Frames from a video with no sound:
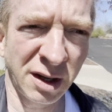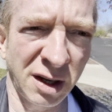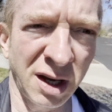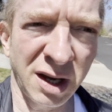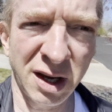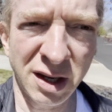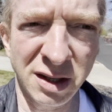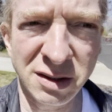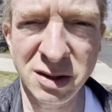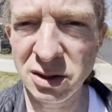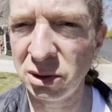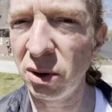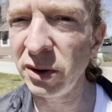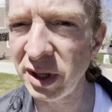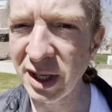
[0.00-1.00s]
and is
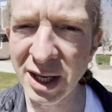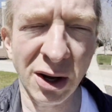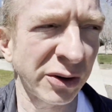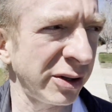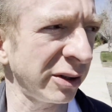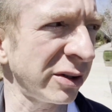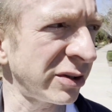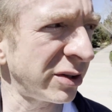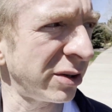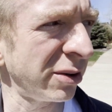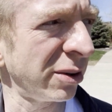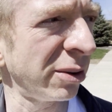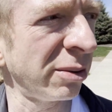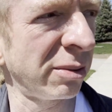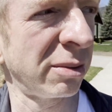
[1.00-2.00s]
learning calculus
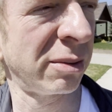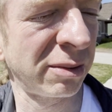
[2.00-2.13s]
2